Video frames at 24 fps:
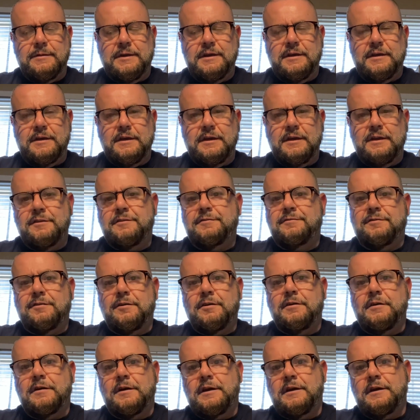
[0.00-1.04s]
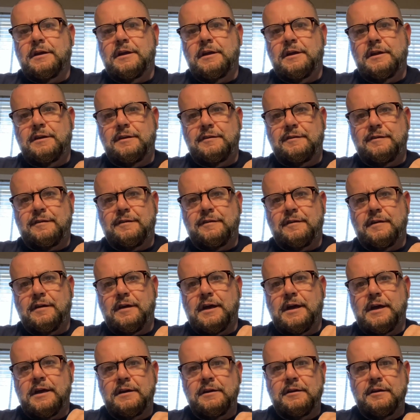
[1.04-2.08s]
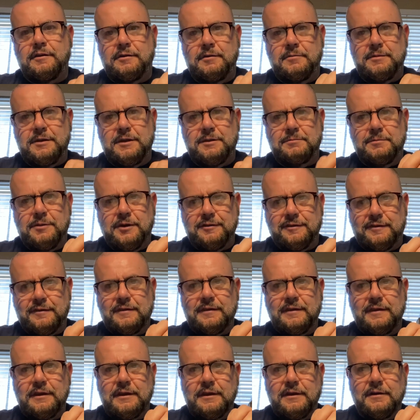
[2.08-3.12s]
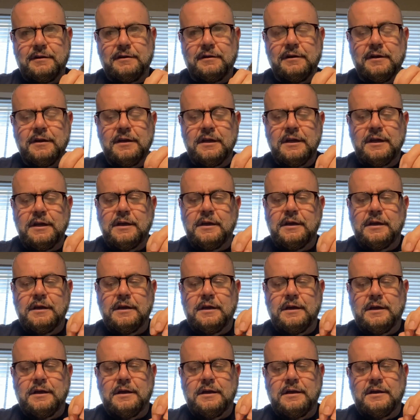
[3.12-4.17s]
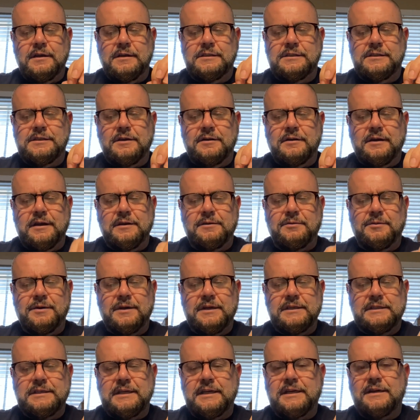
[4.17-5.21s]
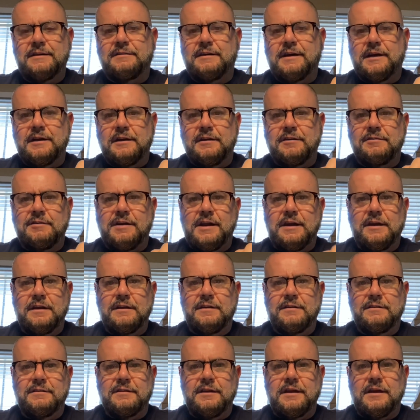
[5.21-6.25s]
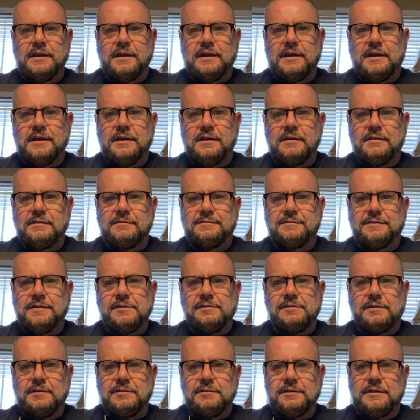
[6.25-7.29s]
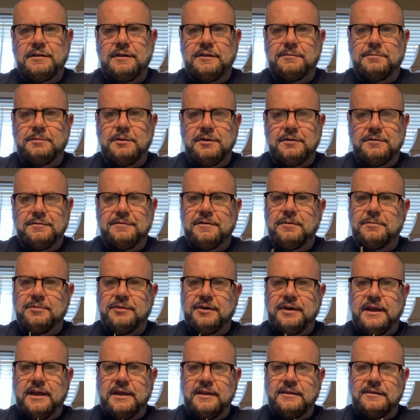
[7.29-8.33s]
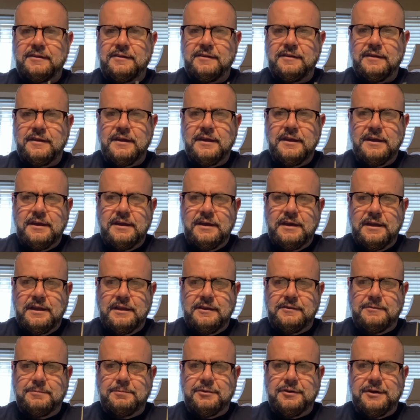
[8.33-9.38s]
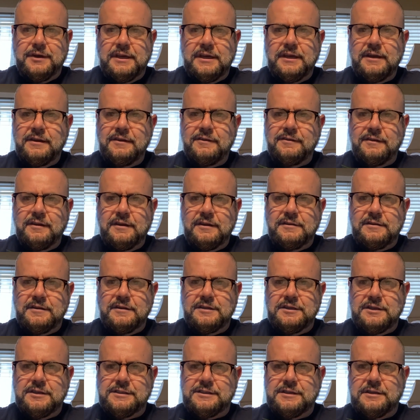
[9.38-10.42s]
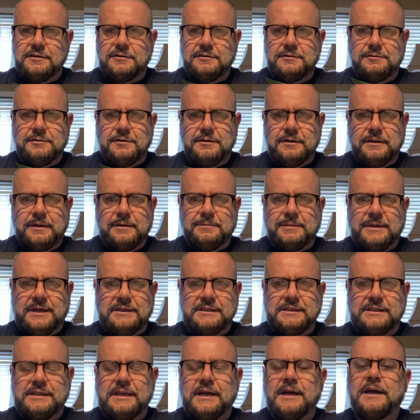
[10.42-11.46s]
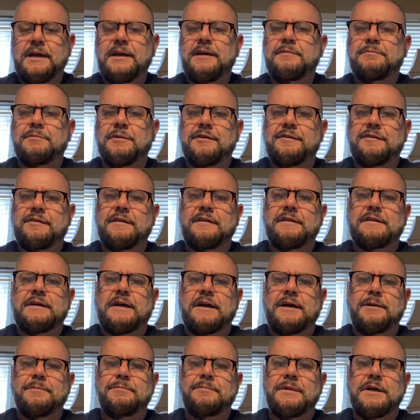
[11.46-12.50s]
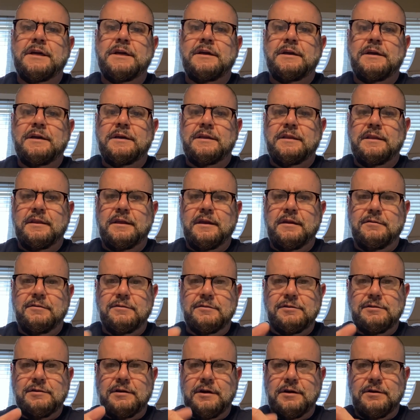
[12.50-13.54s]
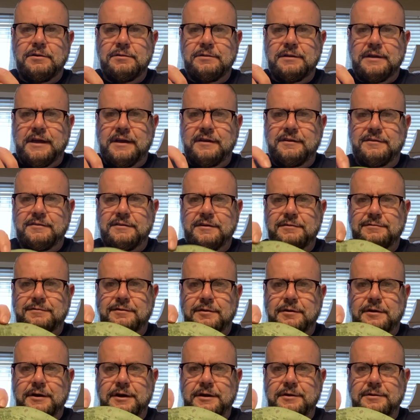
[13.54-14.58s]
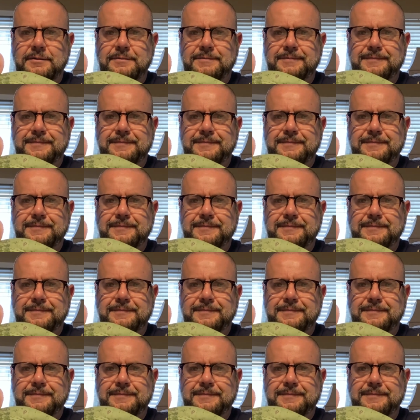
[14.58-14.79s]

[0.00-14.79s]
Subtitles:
it's Florida and it's hot and humid most of the year. So I don't want to take a lot of credit for growing these beautiful plants. It's pretty easy to just ignore them outside. Most of the time, they will grow nicely for you.